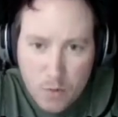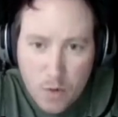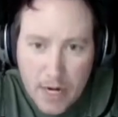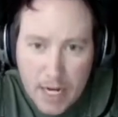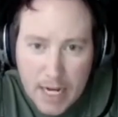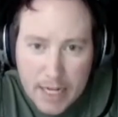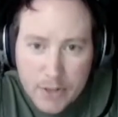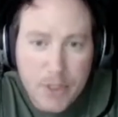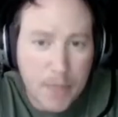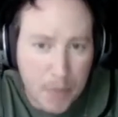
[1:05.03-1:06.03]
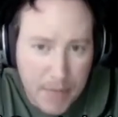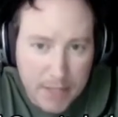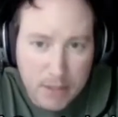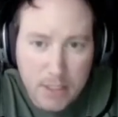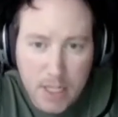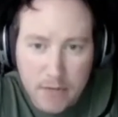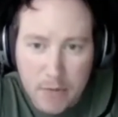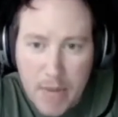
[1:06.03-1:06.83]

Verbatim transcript: when I took up the mantle of a